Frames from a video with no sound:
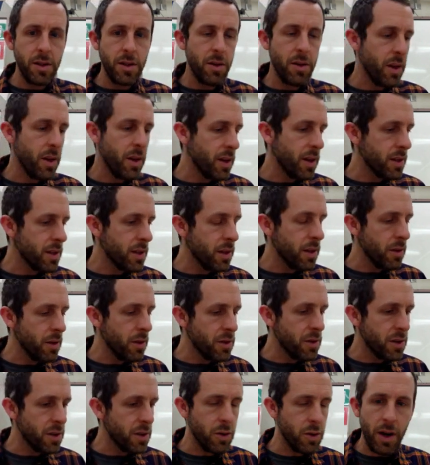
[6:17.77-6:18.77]
so that it's
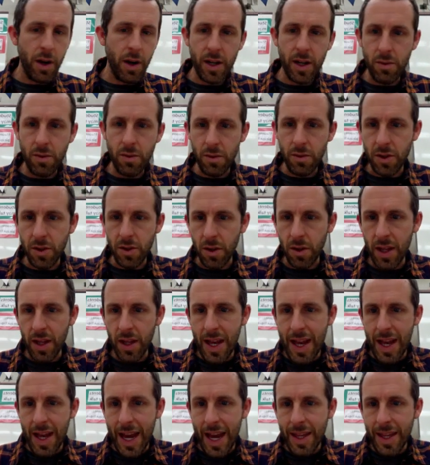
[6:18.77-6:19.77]
closer to our actual result.
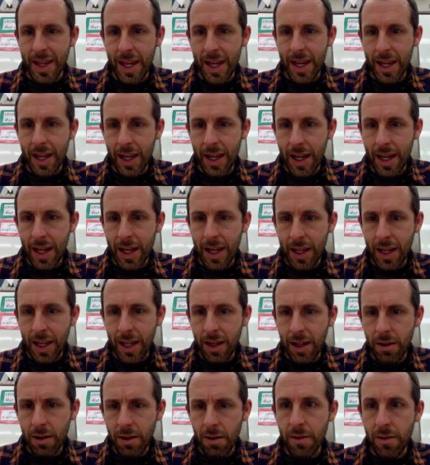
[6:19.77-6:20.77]
And then in
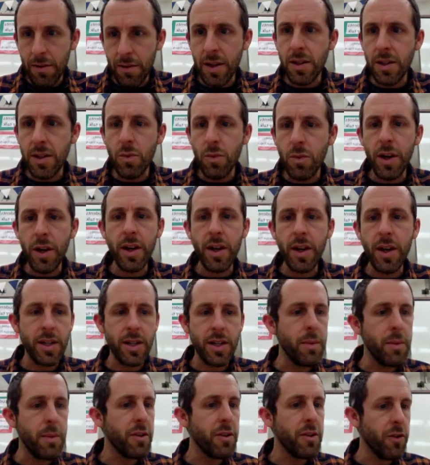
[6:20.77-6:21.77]
here, this is where you're going to
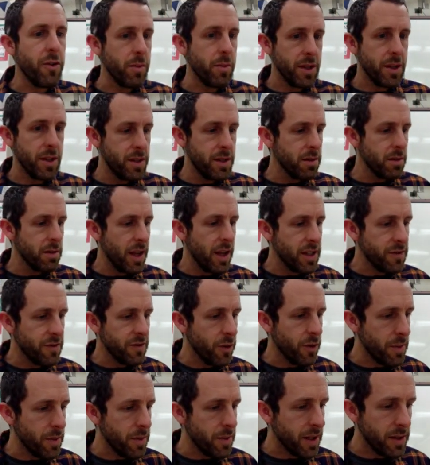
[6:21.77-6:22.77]
type your formula. This is your last
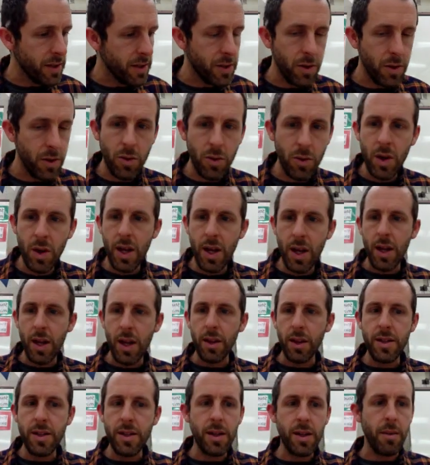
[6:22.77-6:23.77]
formula. So
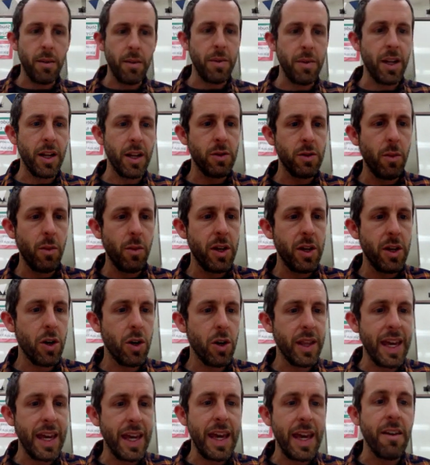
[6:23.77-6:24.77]
listen up. And it's what we
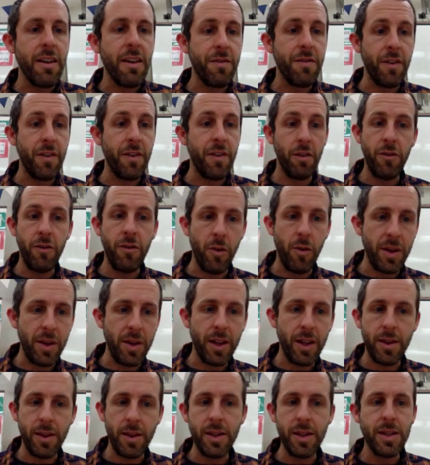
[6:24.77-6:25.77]
call the if
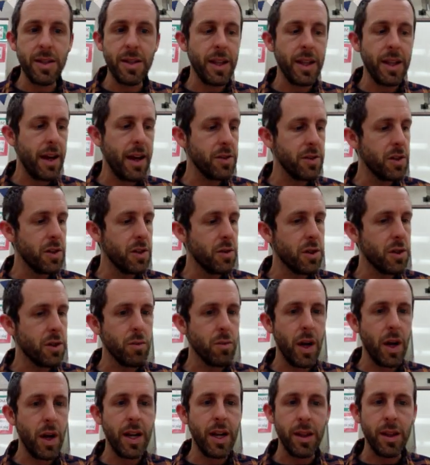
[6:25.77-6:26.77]
formula. This allows you to
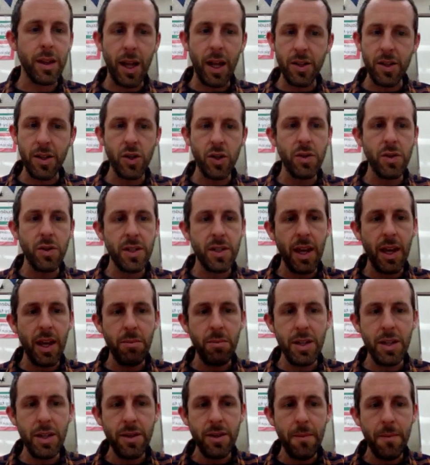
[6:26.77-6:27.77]
write a logical
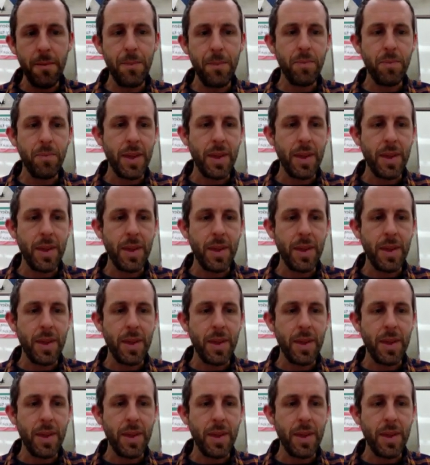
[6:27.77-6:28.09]
statement